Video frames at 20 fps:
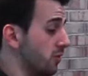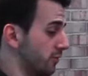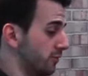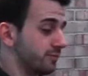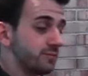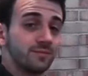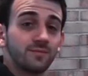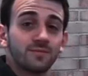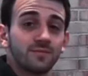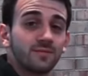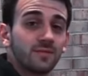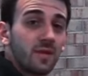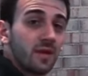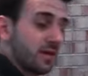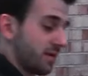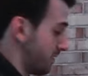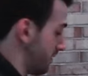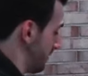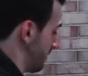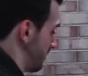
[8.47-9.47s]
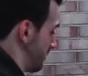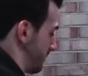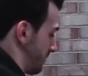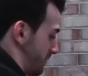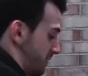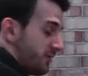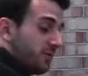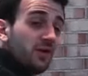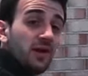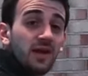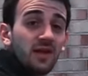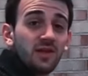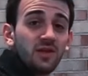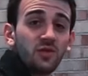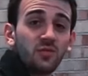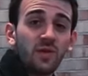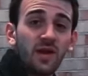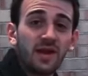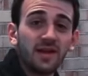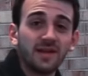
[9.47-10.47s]
Oh,
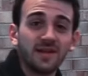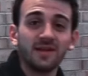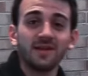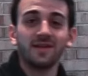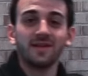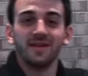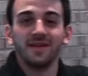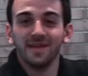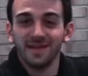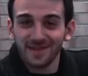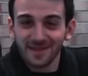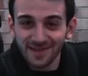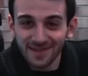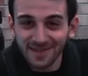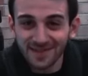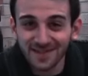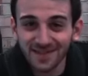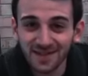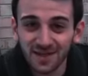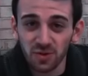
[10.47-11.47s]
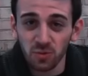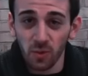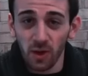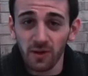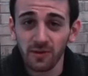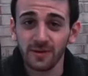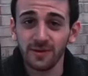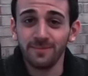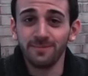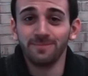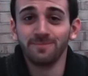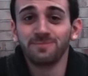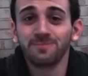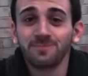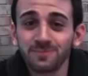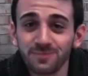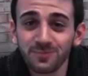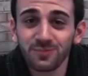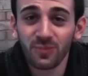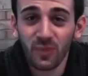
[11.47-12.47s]
great, you made it. Welcome.
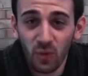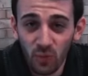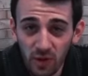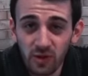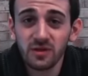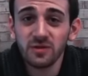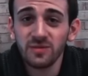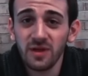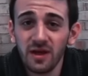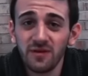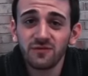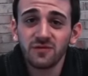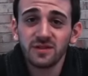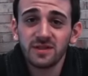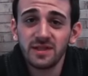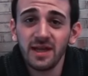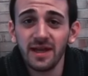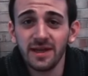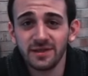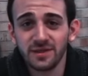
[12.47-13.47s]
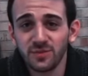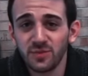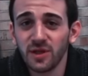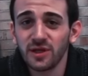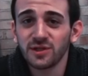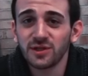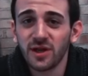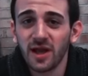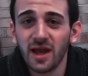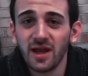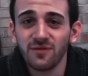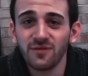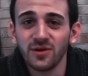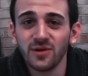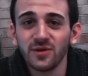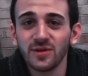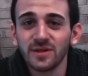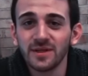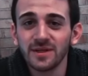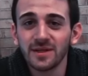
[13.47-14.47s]
Welcome to Alfred State. It's a pleasure to
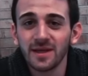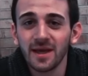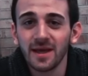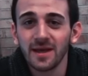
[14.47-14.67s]
have you.